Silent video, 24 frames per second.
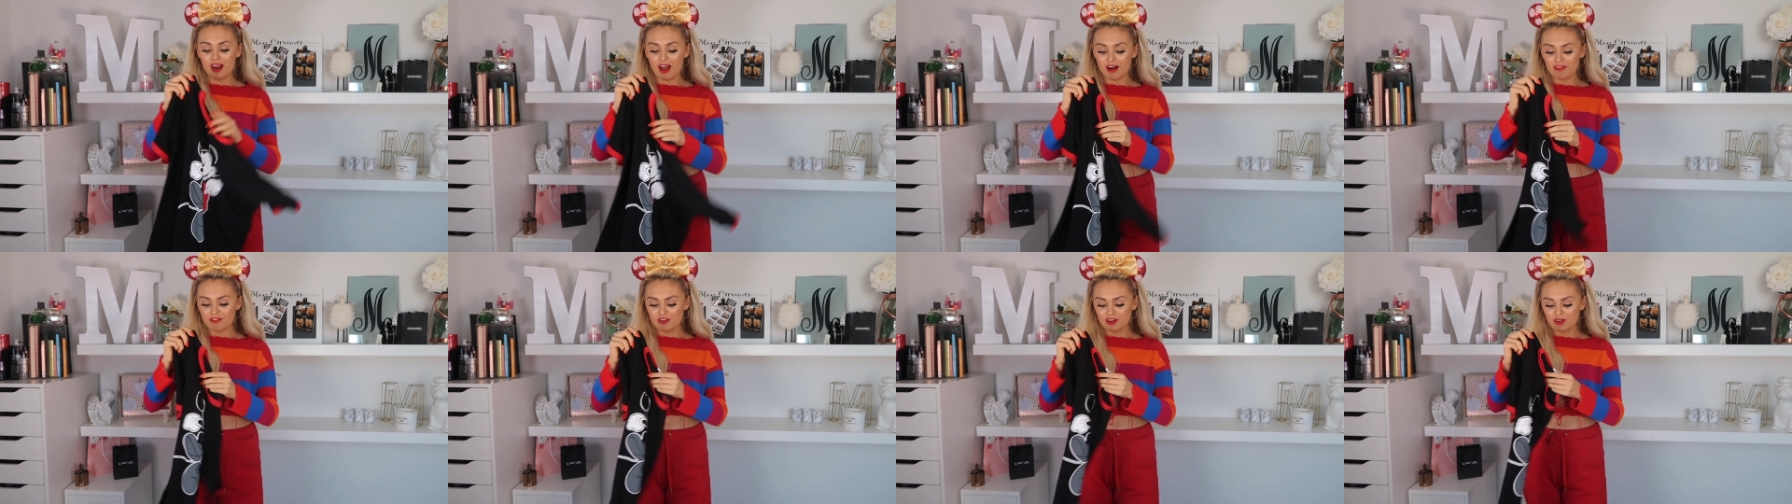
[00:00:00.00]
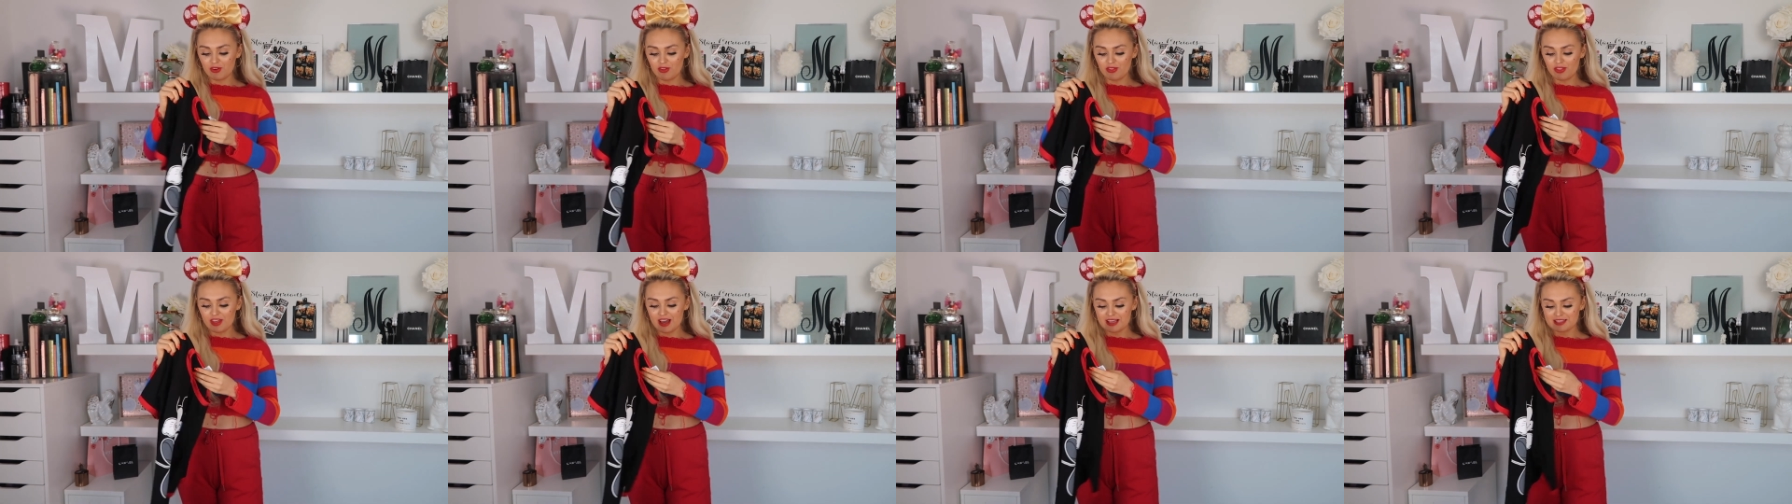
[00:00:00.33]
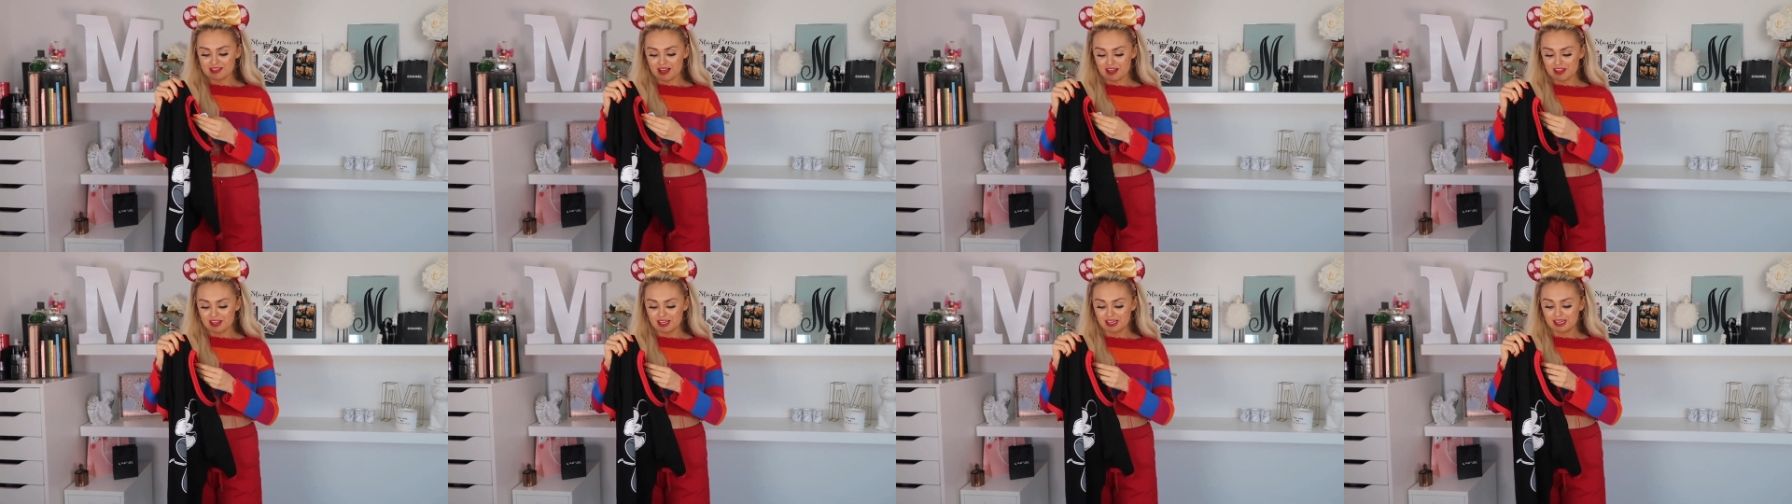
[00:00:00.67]
loving on
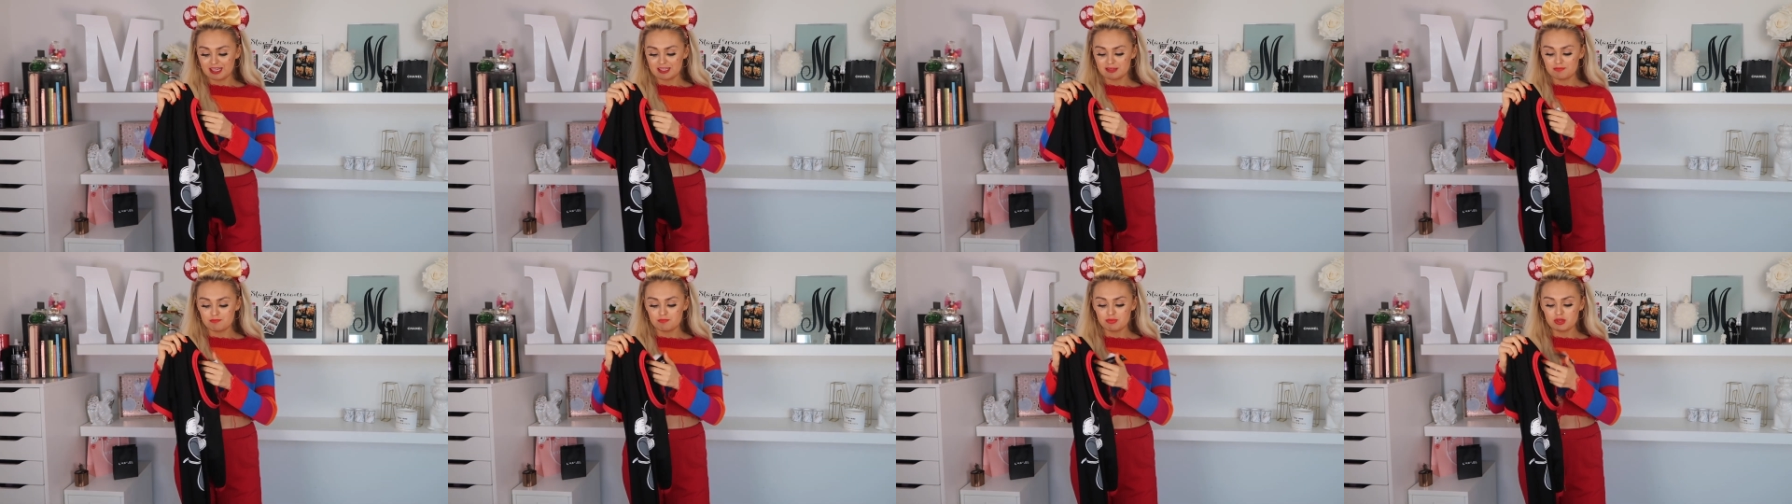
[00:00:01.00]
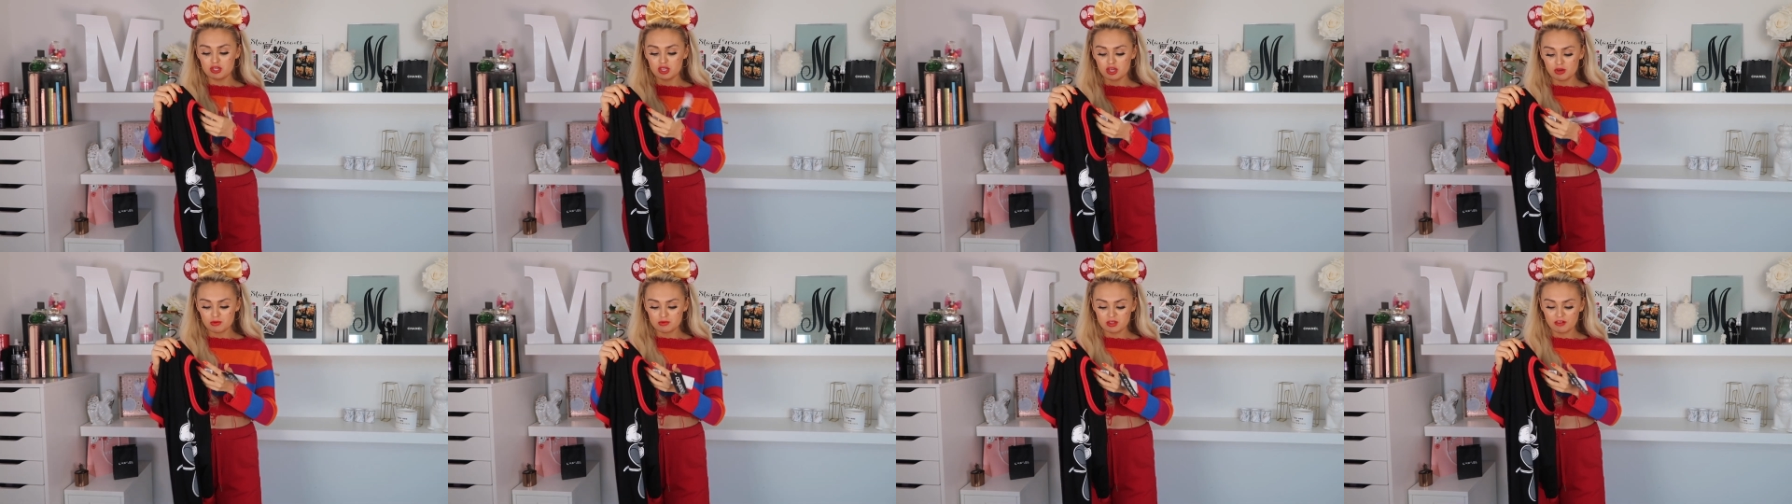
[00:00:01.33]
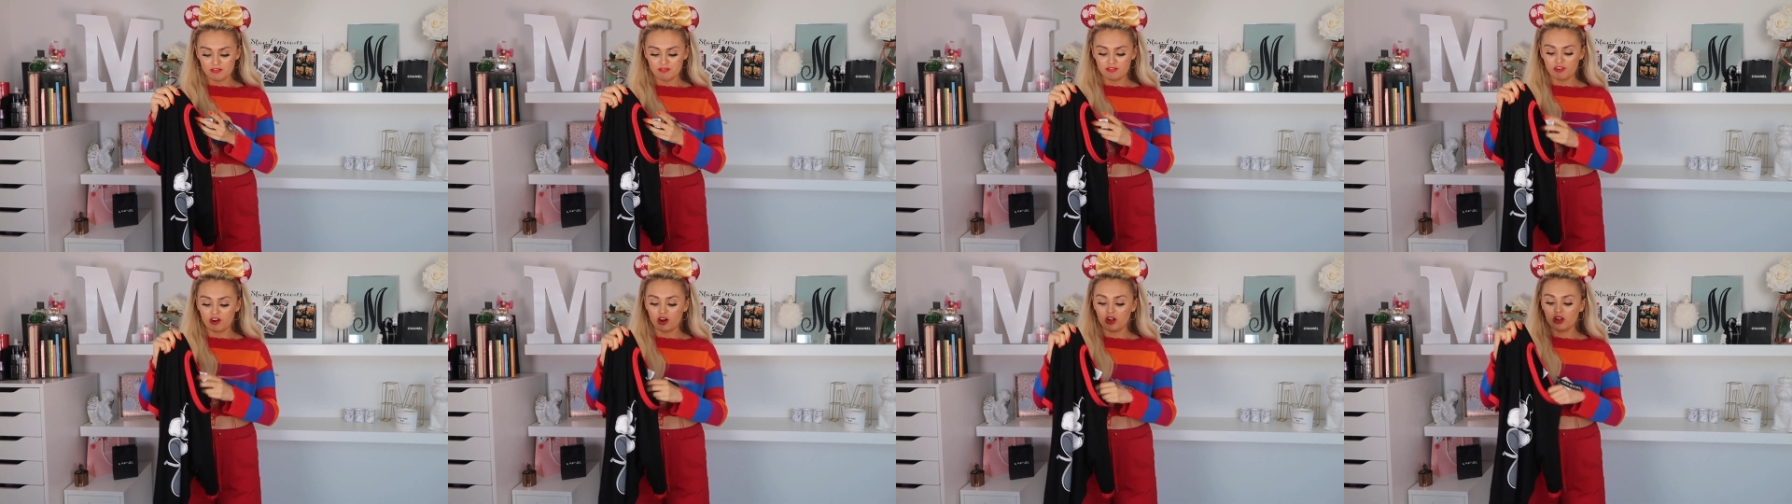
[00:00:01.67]
this i think it's
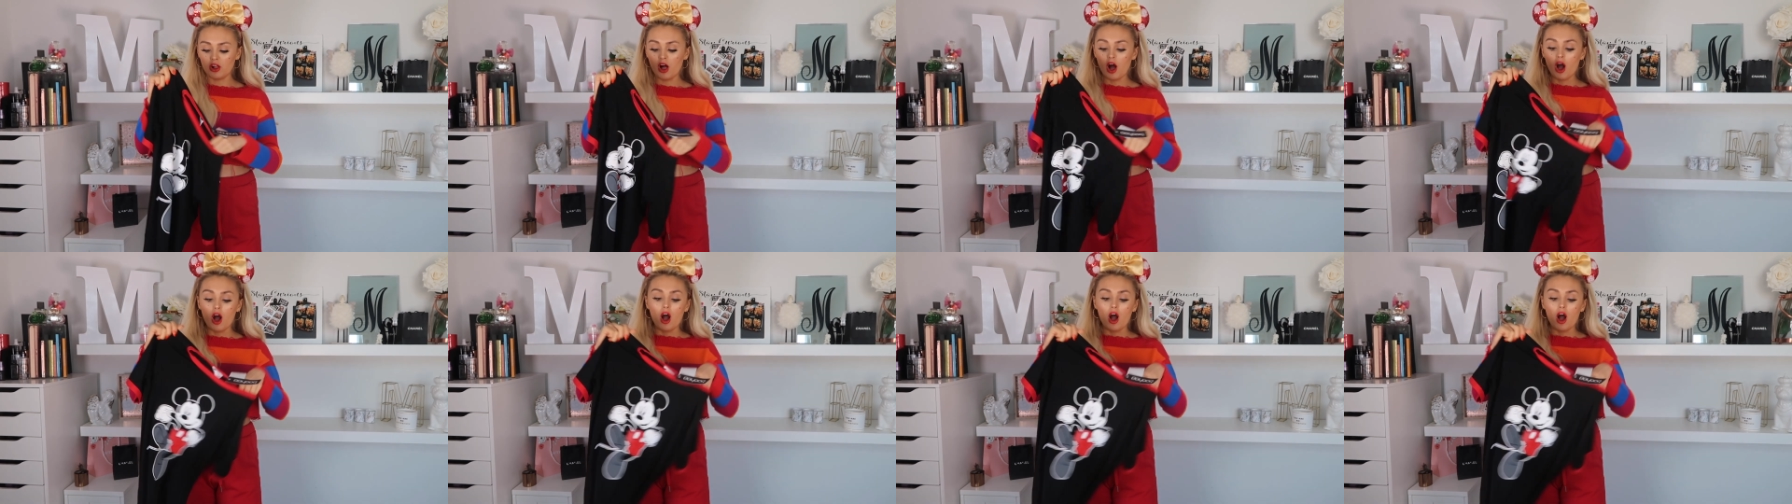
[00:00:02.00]
beautiful